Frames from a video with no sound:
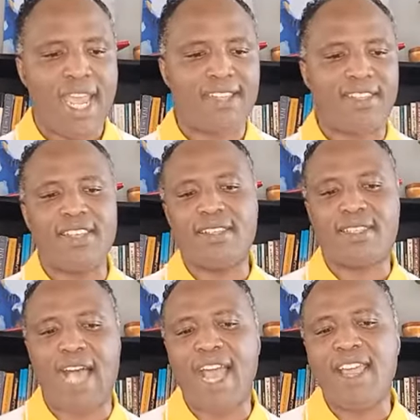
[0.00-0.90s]
And since
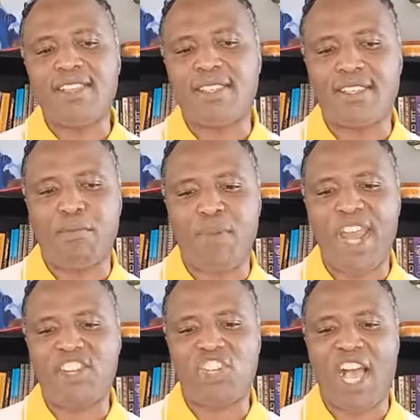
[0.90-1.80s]
science is the
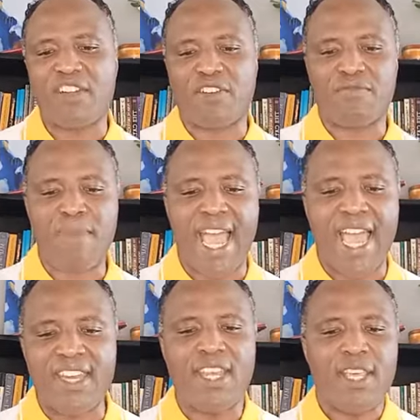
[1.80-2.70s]
brainchild of man,